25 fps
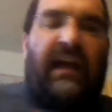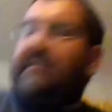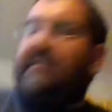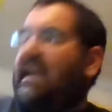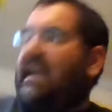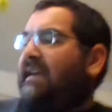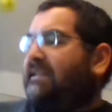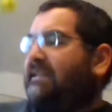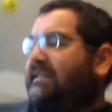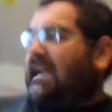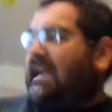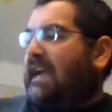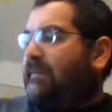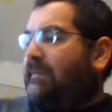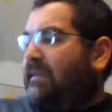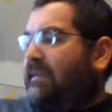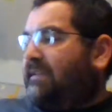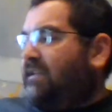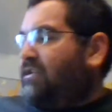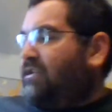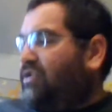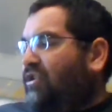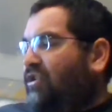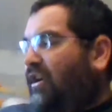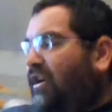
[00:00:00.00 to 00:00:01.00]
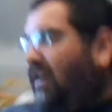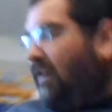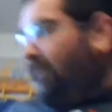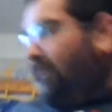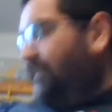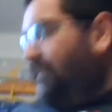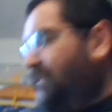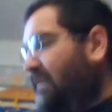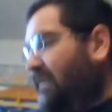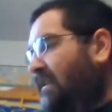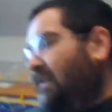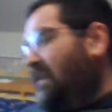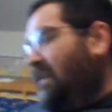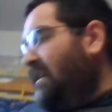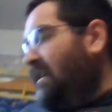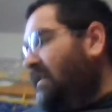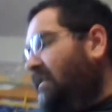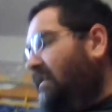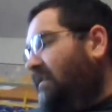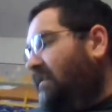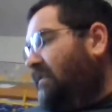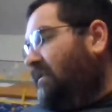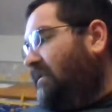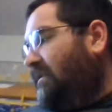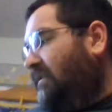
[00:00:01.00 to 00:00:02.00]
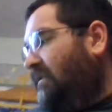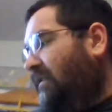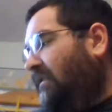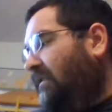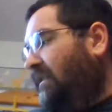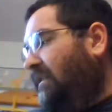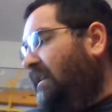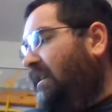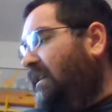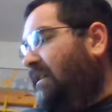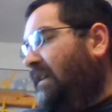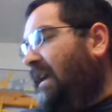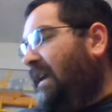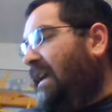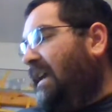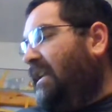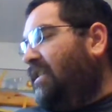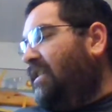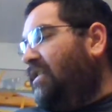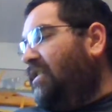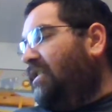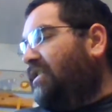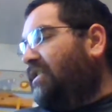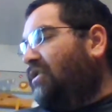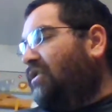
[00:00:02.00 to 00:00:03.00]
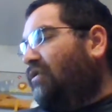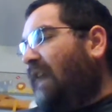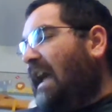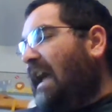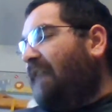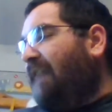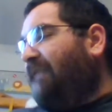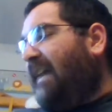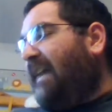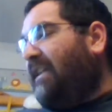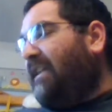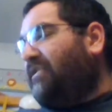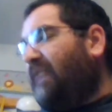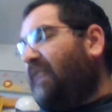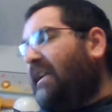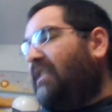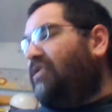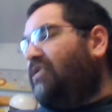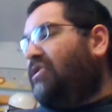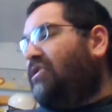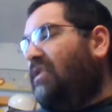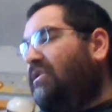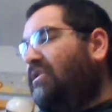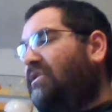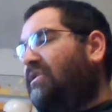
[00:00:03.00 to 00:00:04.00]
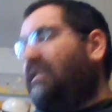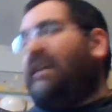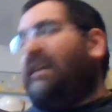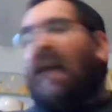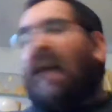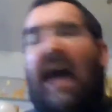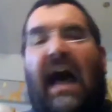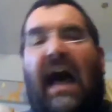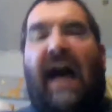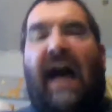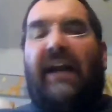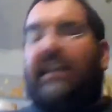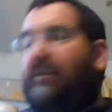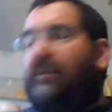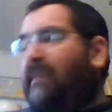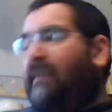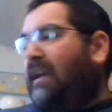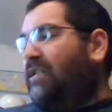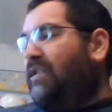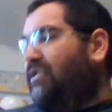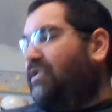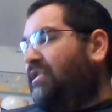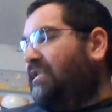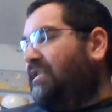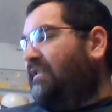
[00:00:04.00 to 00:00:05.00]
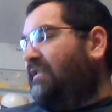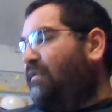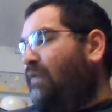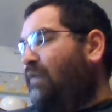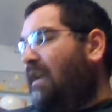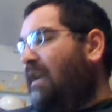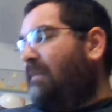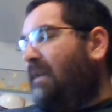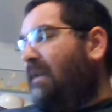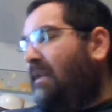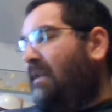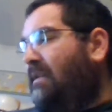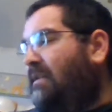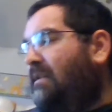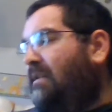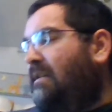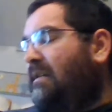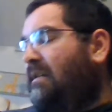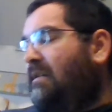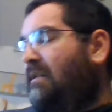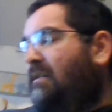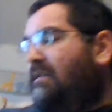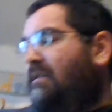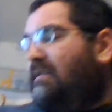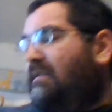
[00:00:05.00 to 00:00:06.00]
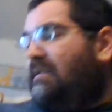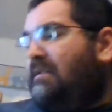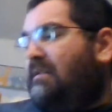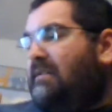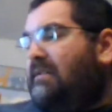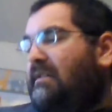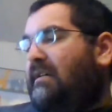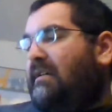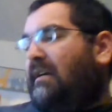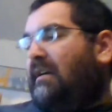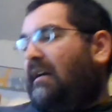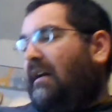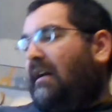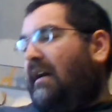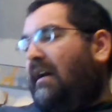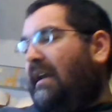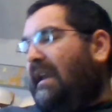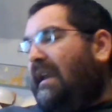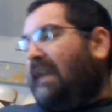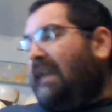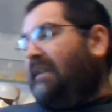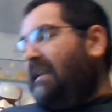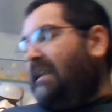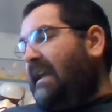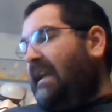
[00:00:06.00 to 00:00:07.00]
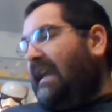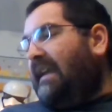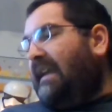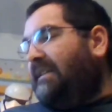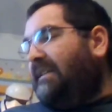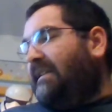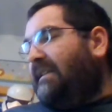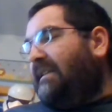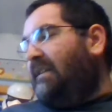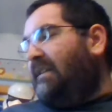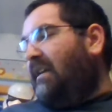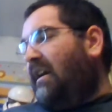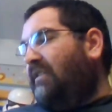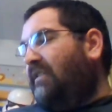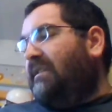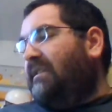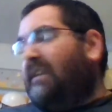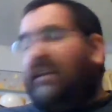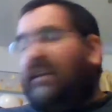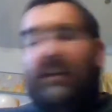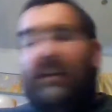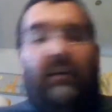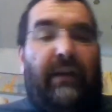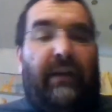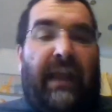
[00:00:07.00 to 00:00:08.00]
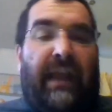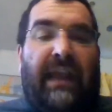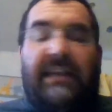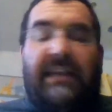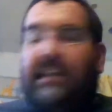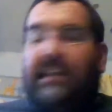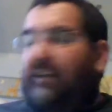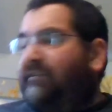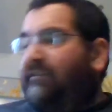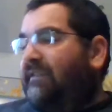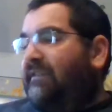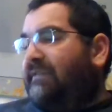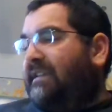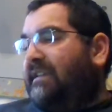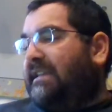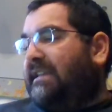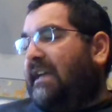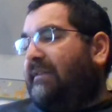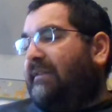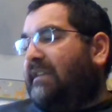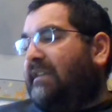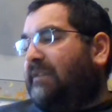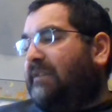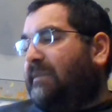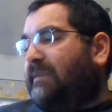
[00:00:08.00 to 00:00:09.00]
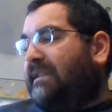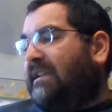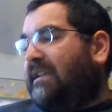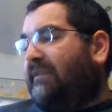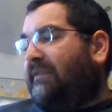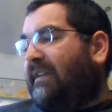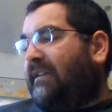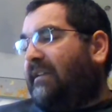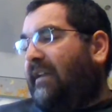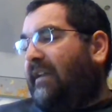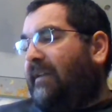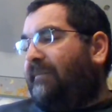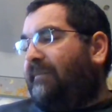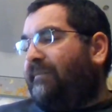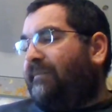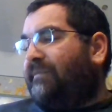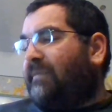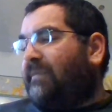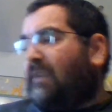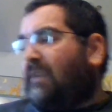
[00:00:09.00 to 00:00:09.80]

time. It's a chart. And it's a graph, actually, and it shows you the occupations of women in the 1800s, in the year 1857 specifically.